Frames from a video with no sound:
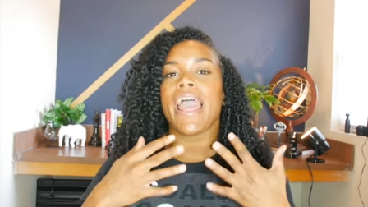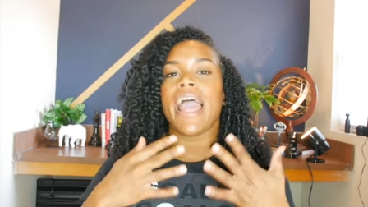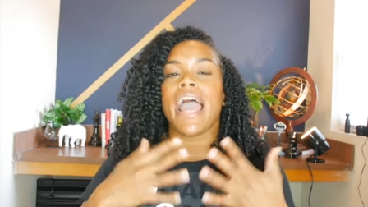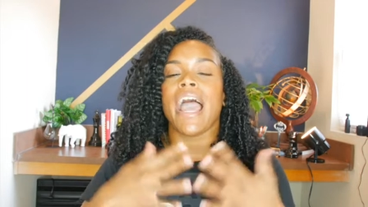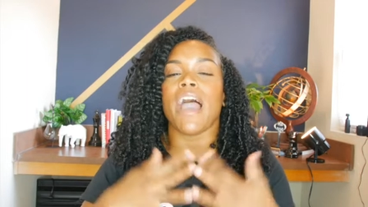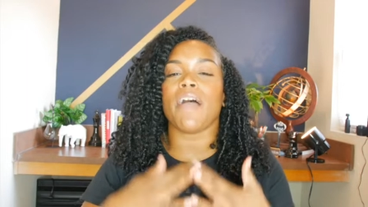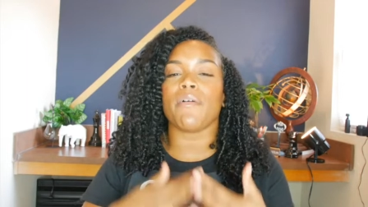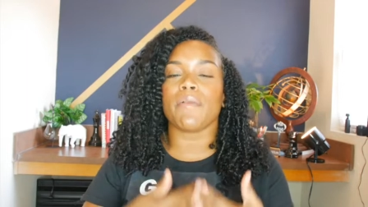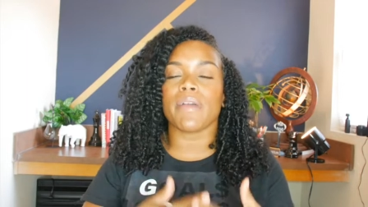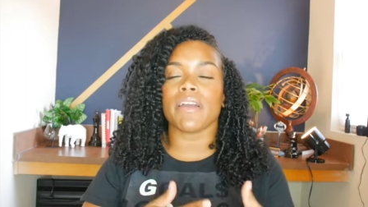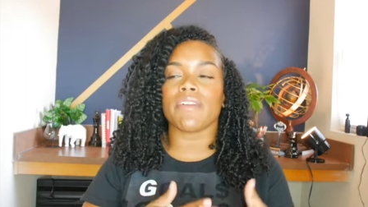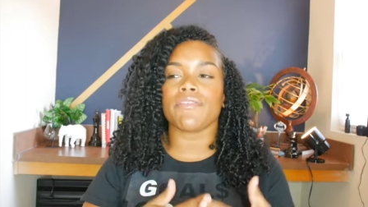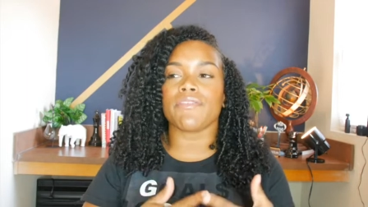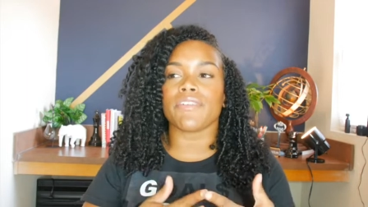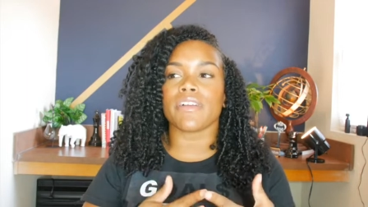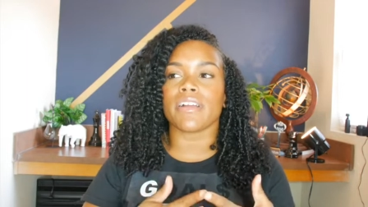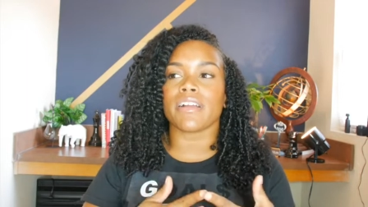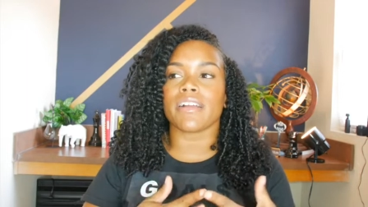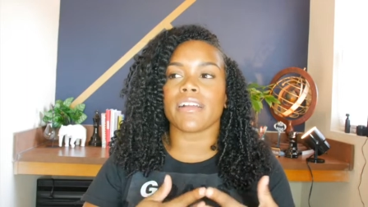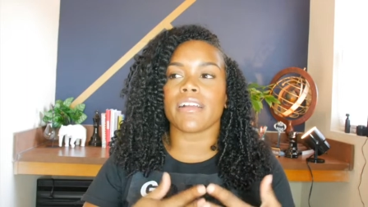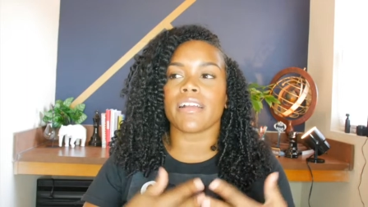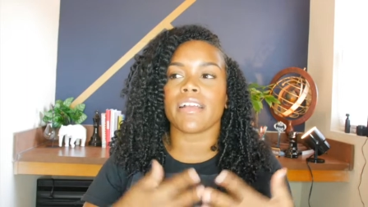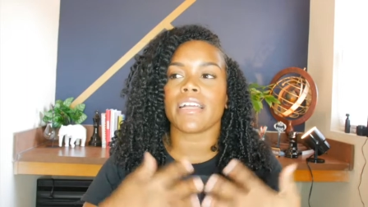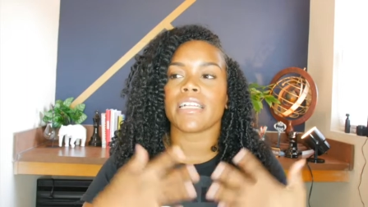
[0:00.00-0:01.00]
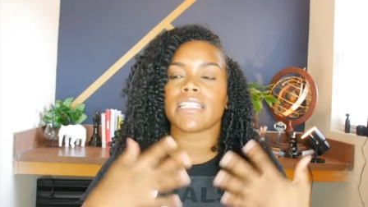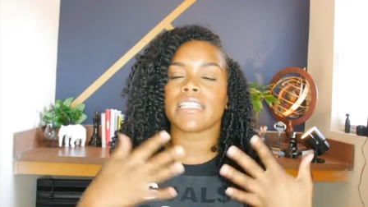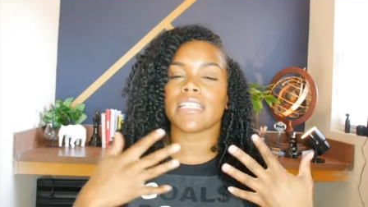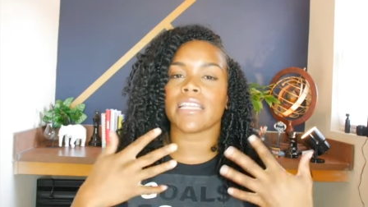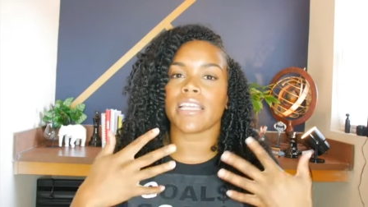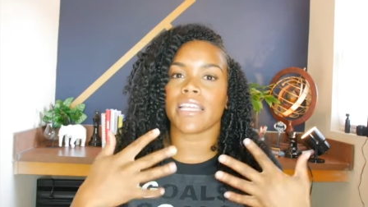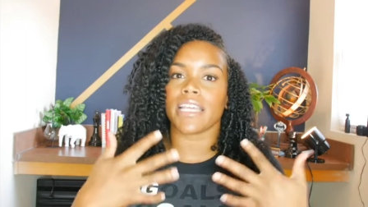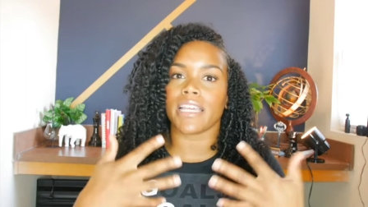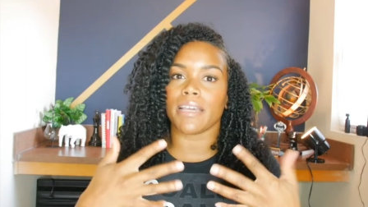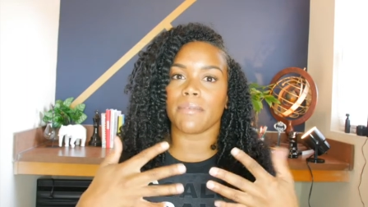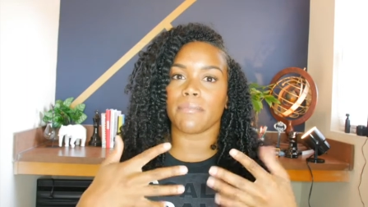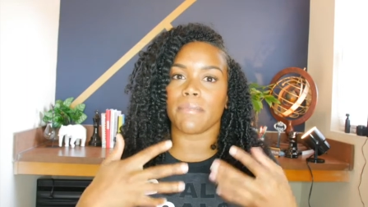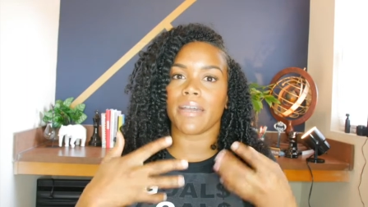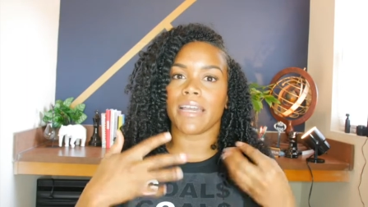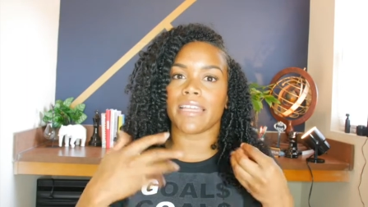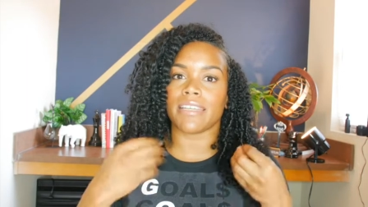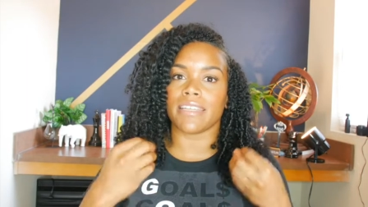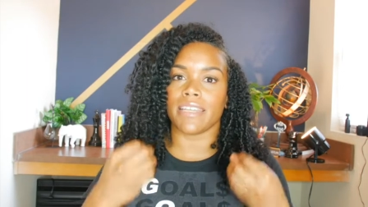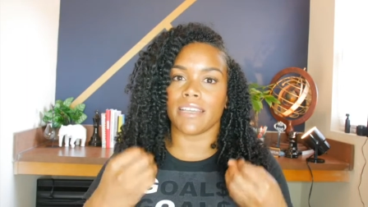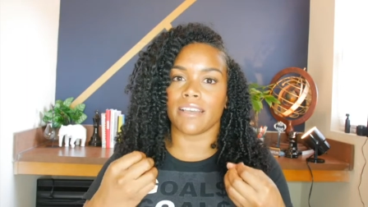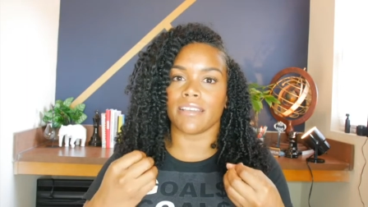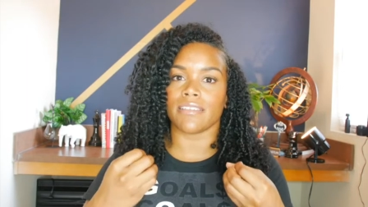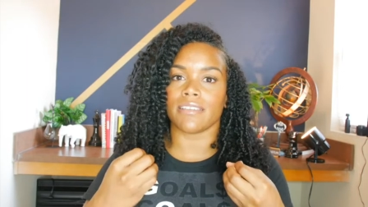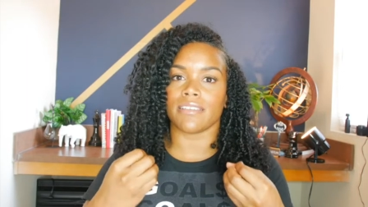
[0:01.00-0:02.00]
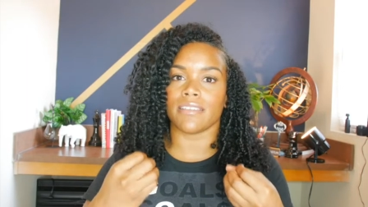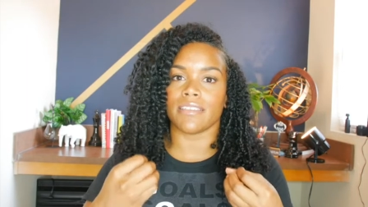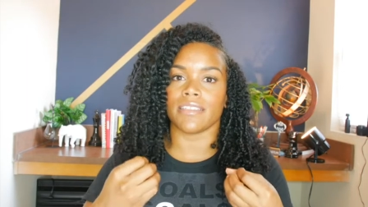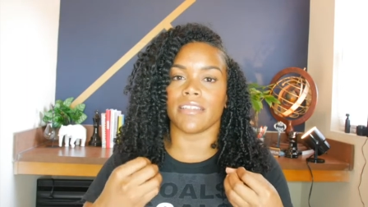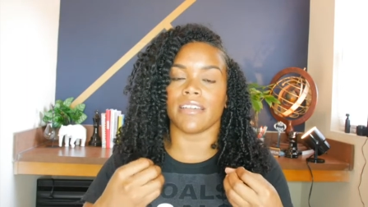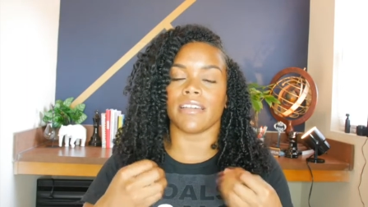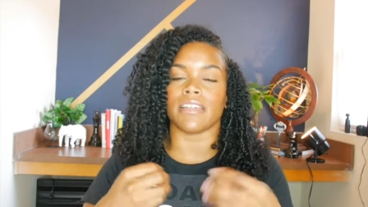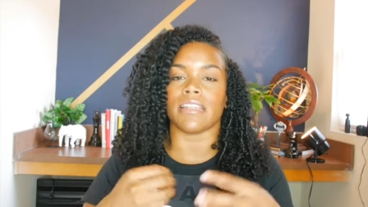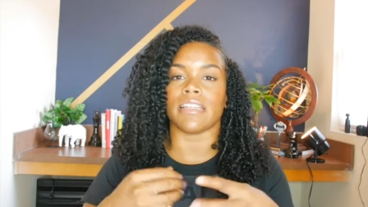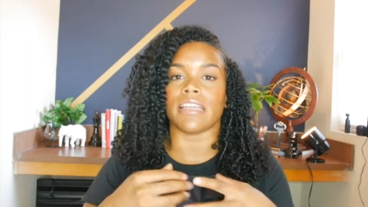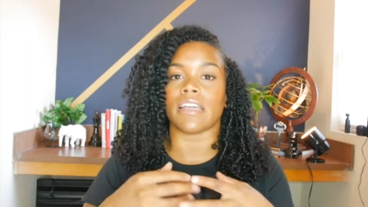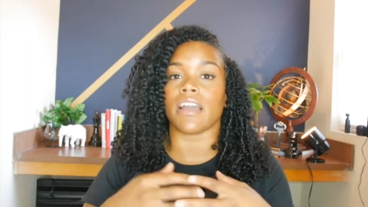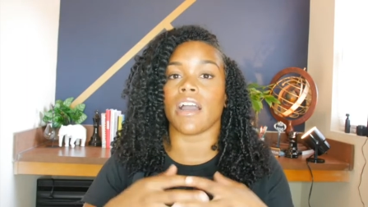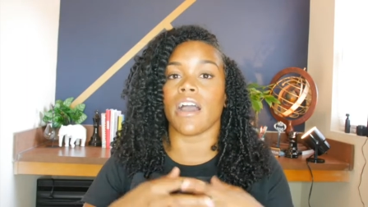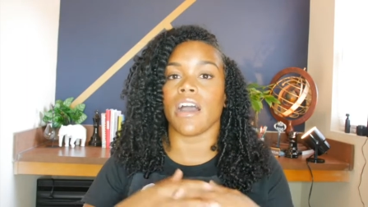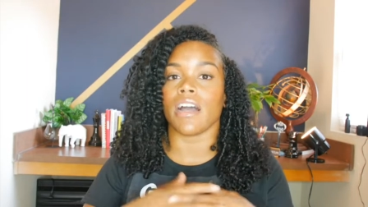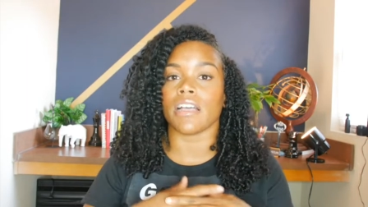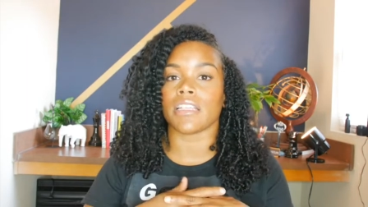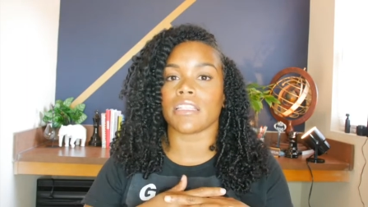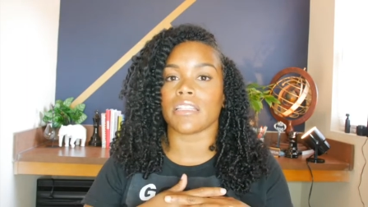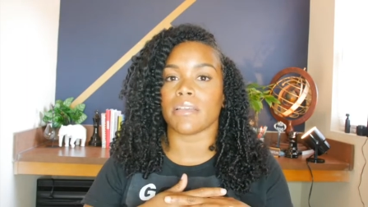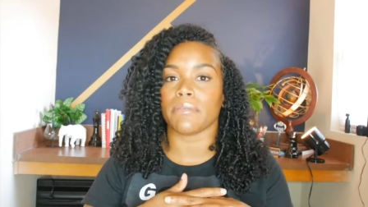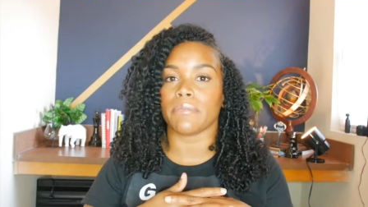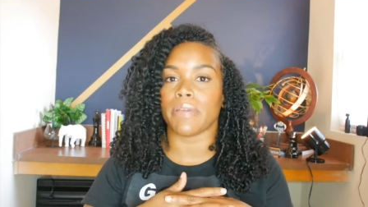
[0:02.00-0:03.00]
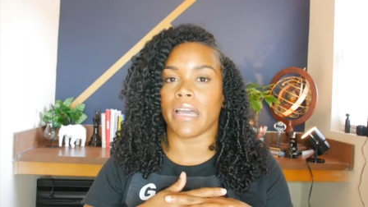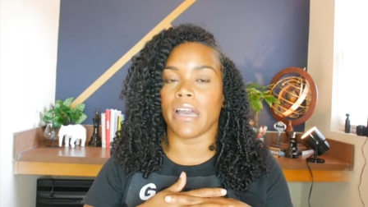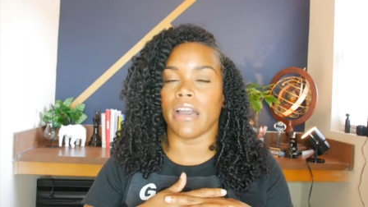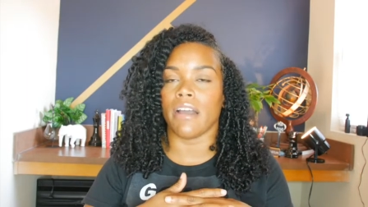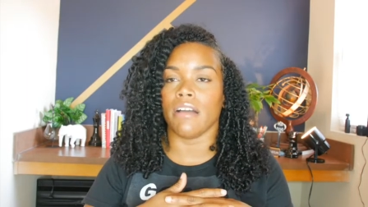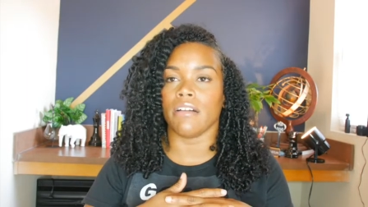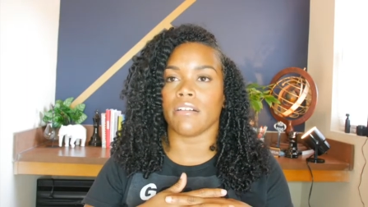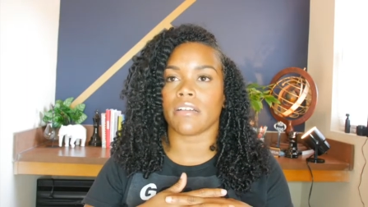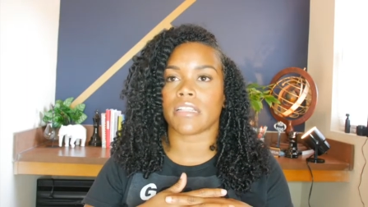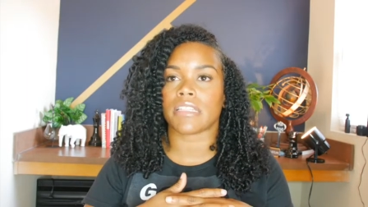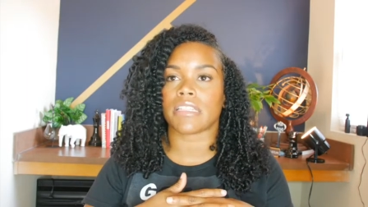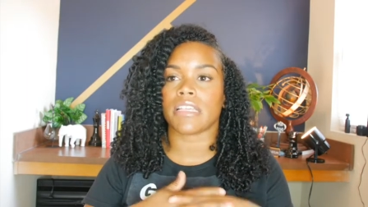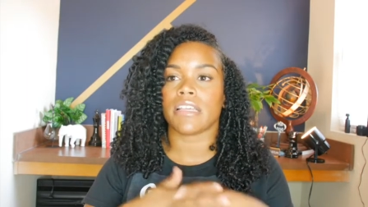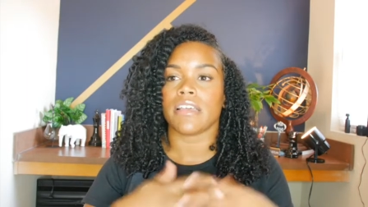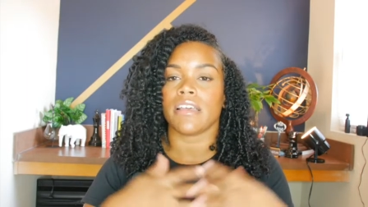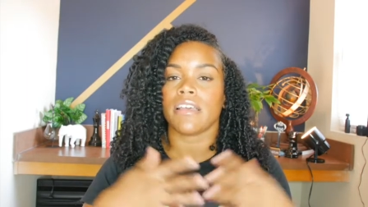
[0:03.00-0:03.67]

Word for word: However, to get my nails done, it costs about